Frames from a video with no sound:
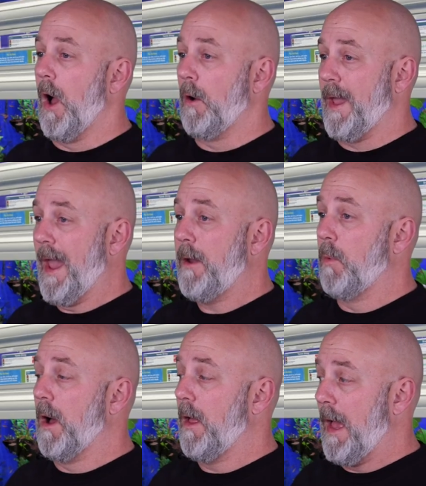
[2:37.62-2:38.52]
okay,
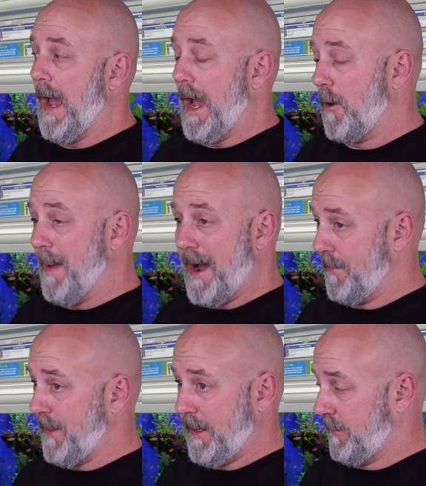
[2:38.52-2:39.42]
well, how
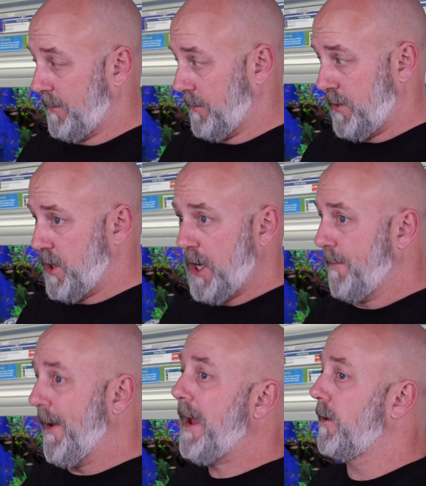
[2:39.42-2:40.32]
about these
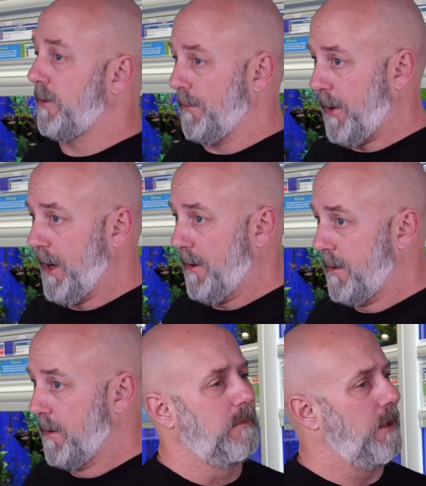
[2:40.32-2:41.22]
geophagus over here?
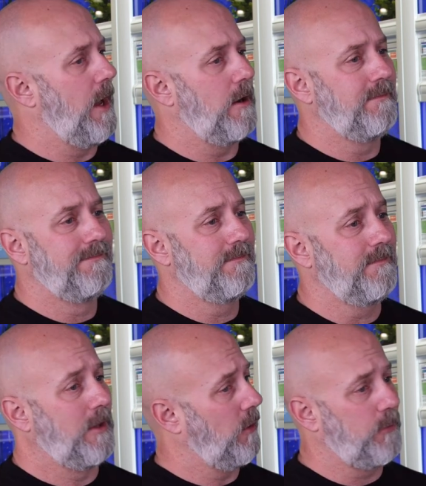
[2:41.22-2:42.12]
No,
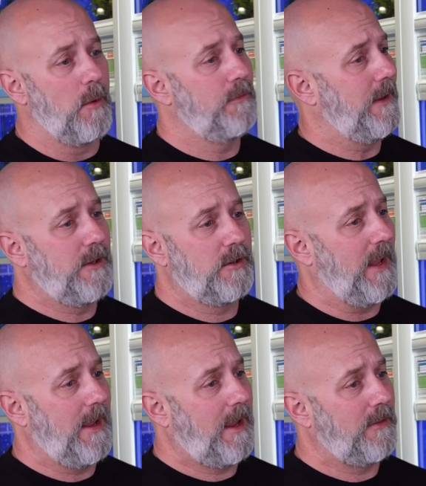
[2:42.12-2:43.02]
those won't fit in your
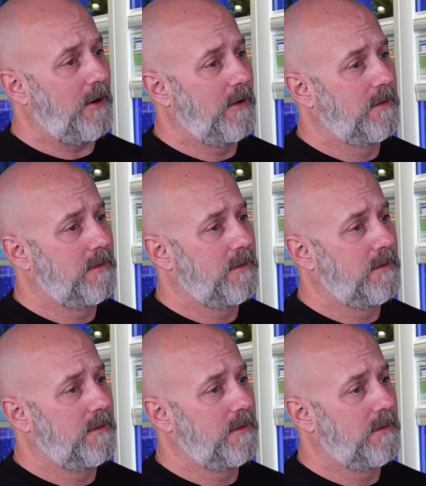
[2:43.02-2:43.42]
tank either.